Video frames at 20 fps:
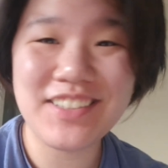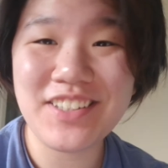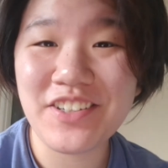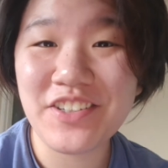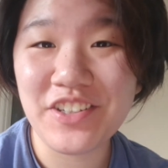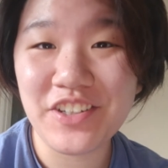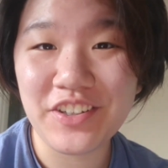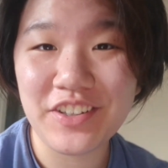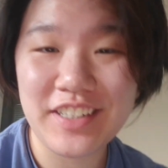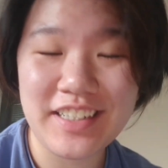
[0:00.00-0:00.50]
the
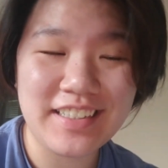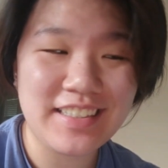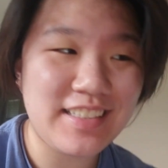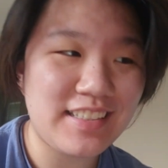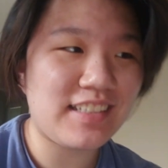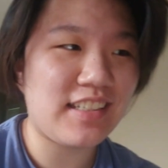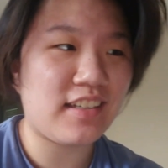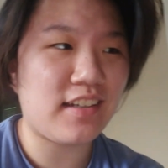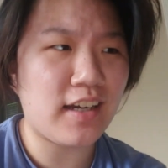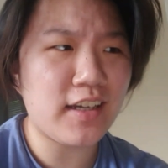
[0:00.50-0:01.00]
nerdiest
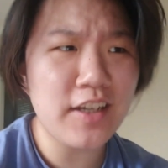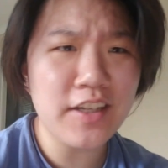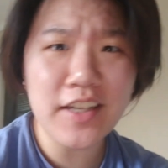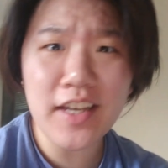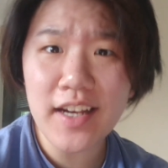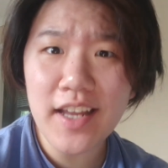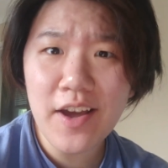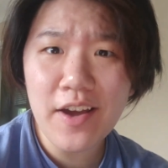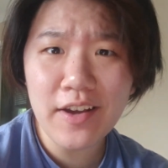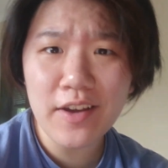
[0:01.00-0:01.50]
thing. I could
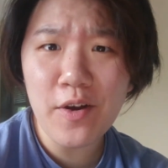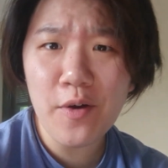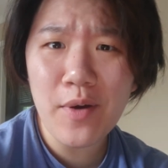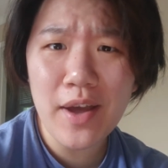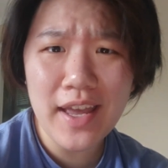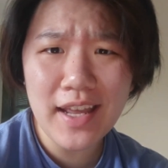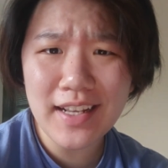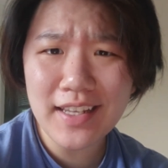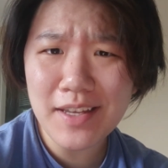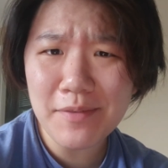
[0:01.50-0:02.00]
go
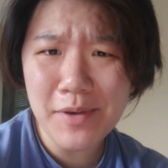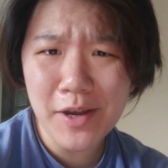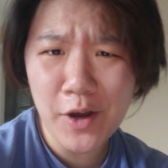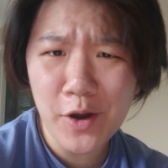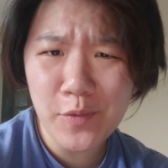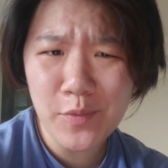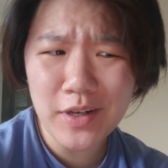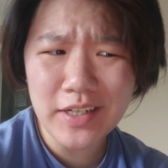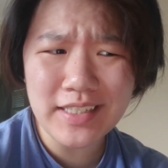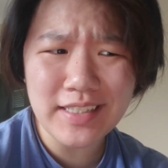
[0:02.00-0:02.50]
ahead and get my
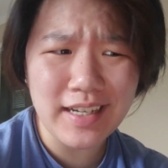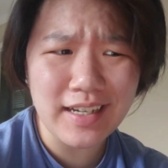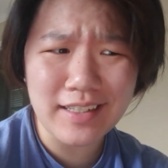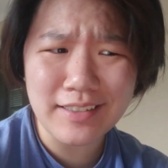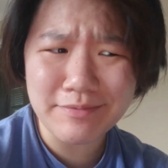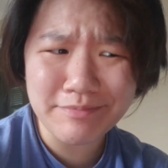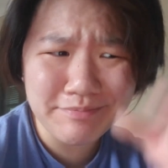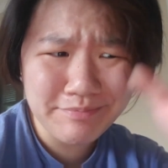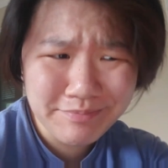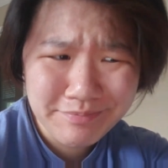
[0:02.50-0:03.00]
homework
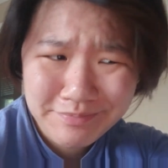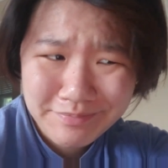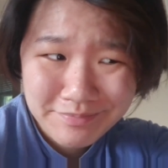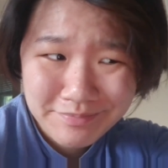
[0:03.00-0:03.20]
done.